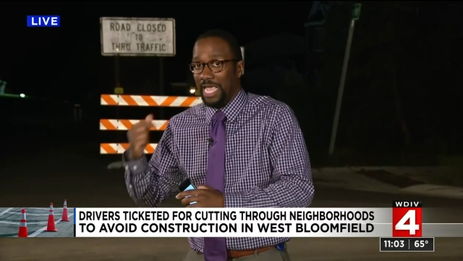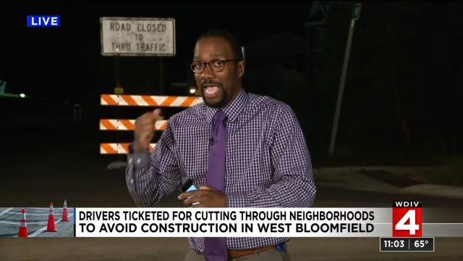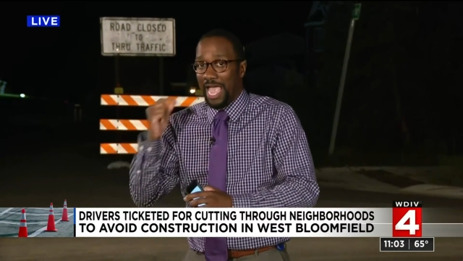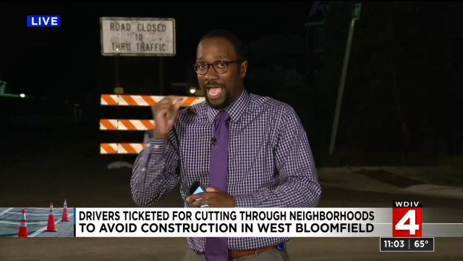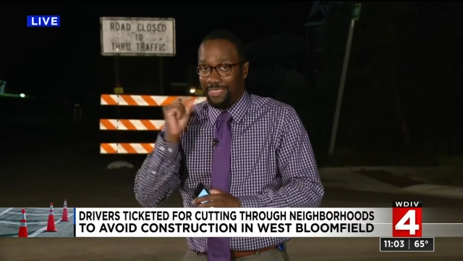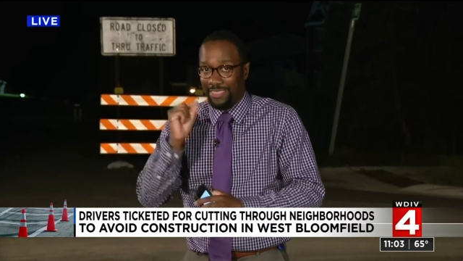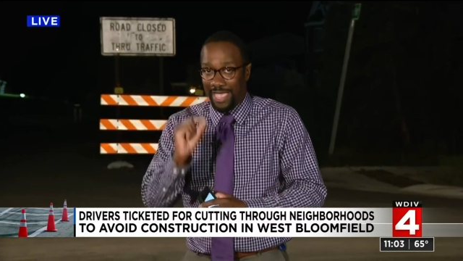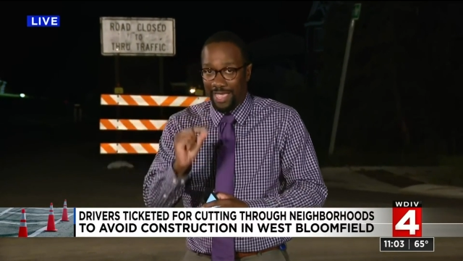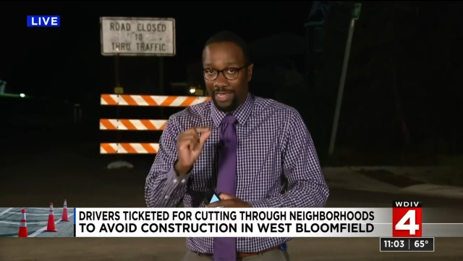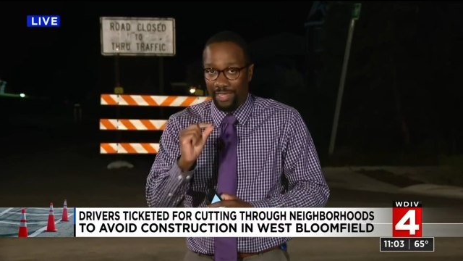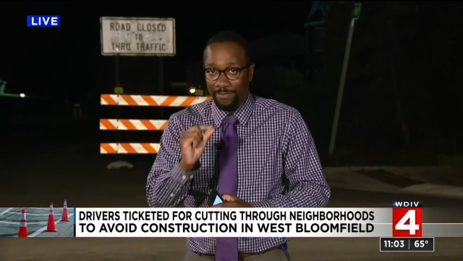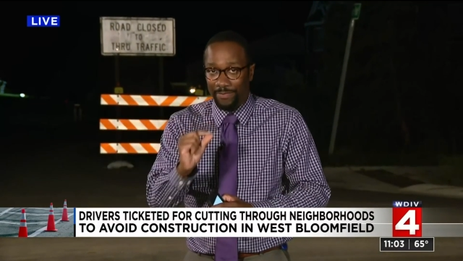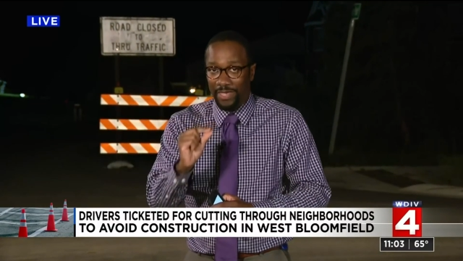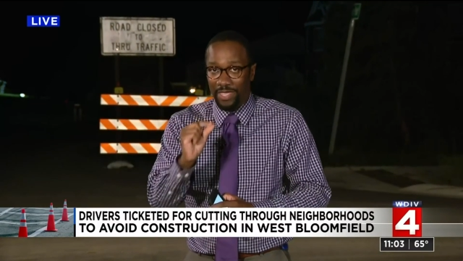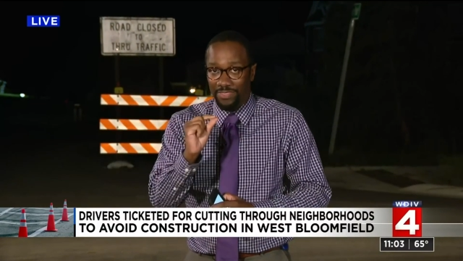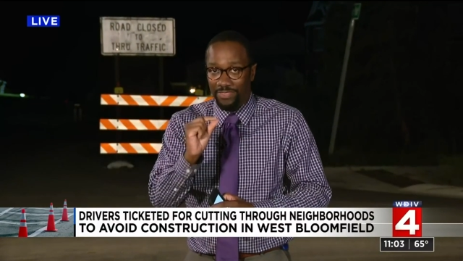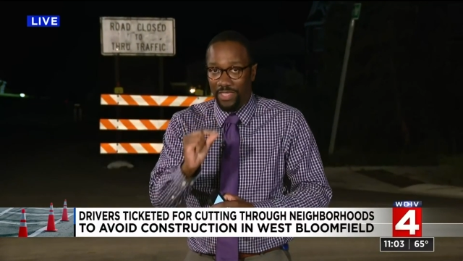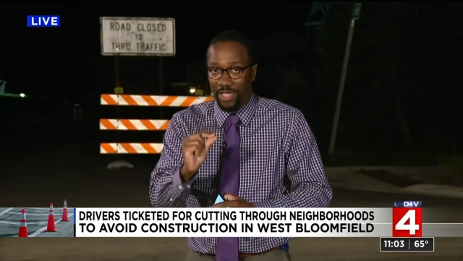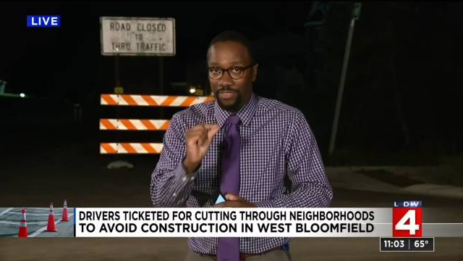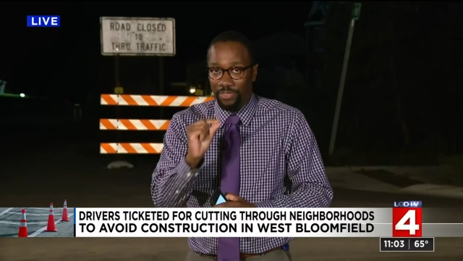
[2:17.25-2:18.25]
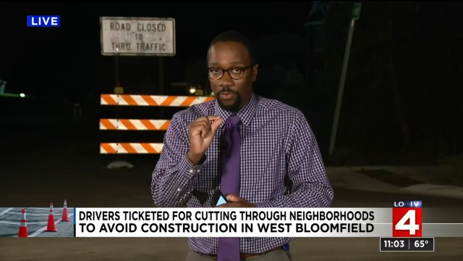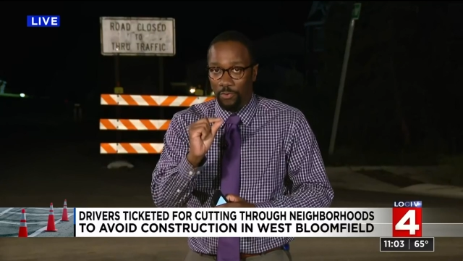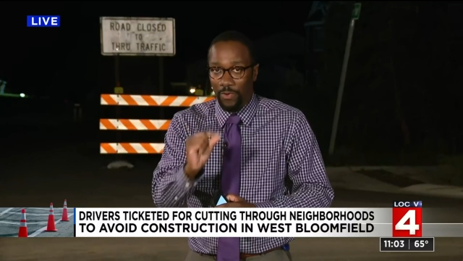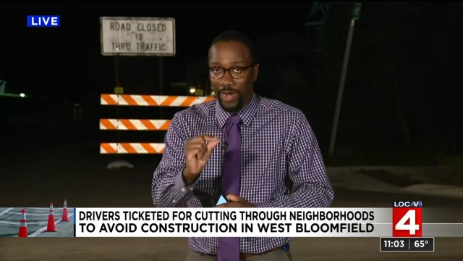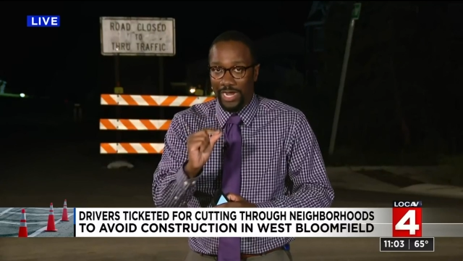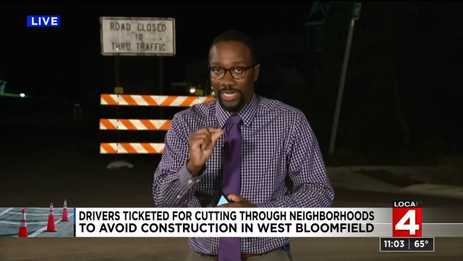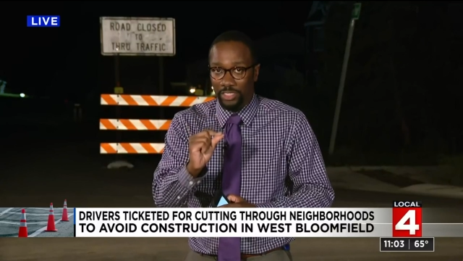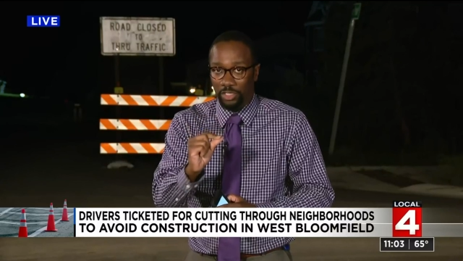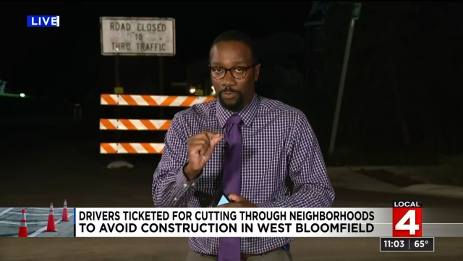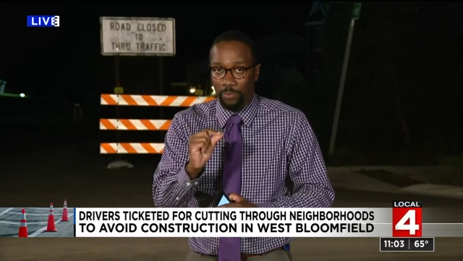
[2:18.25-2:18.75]
and that could be another
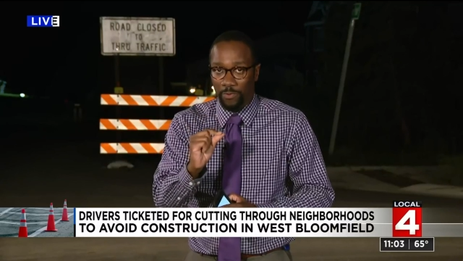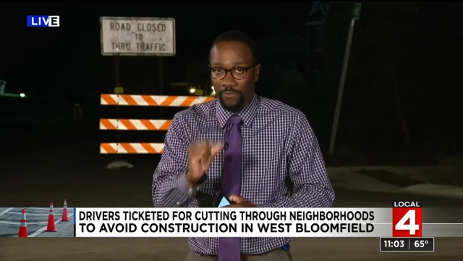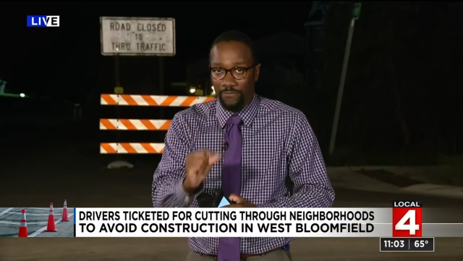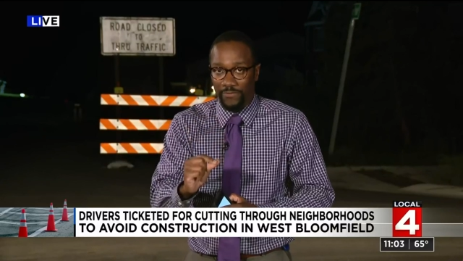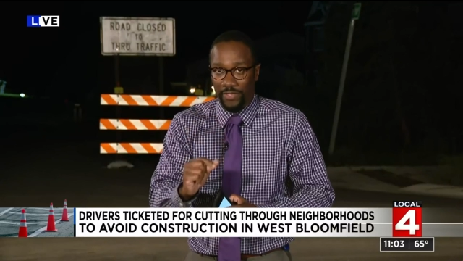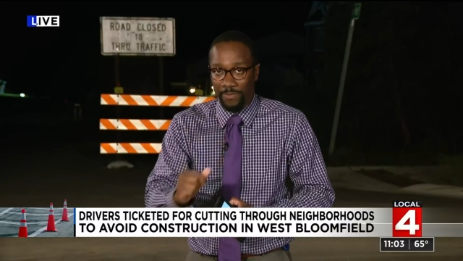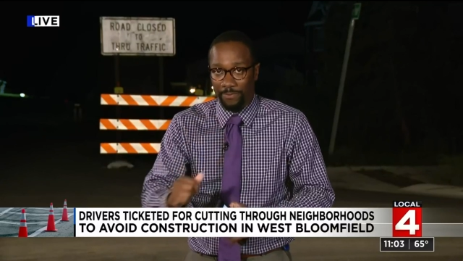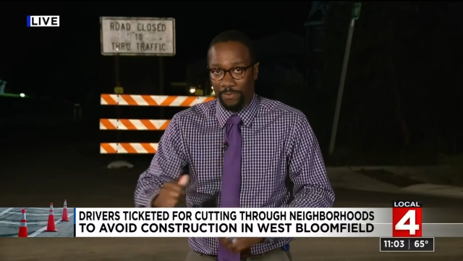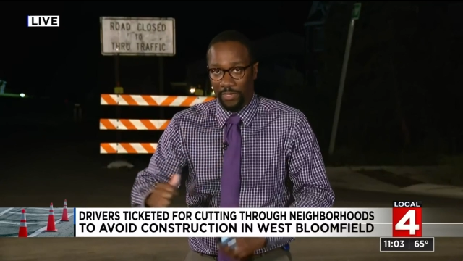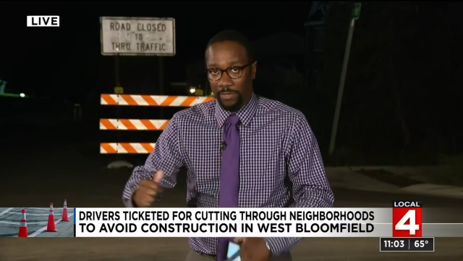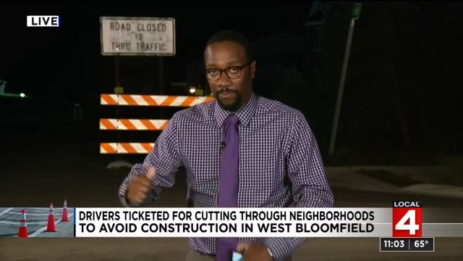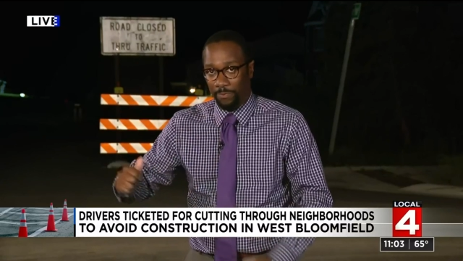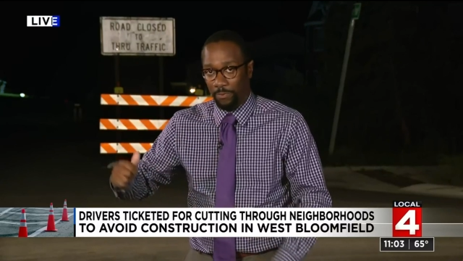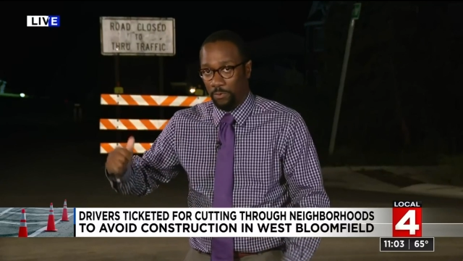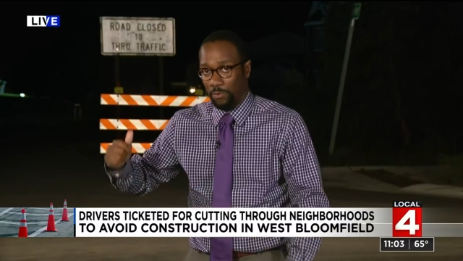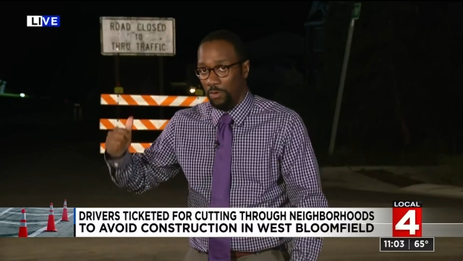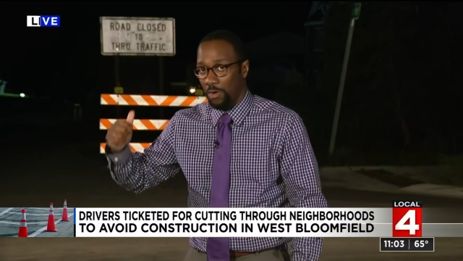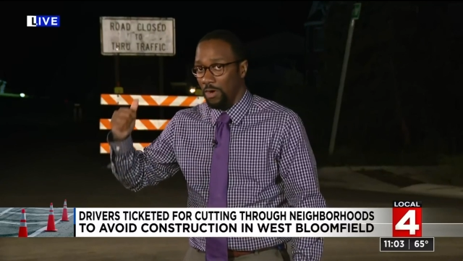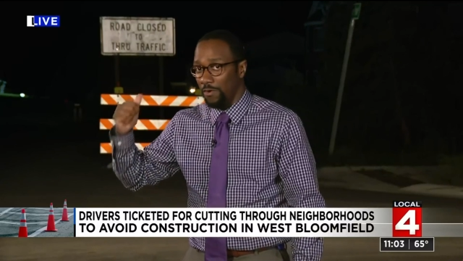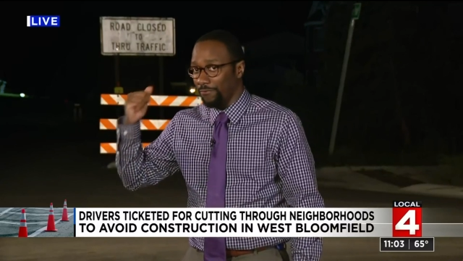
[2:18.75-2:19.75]
way to prevent people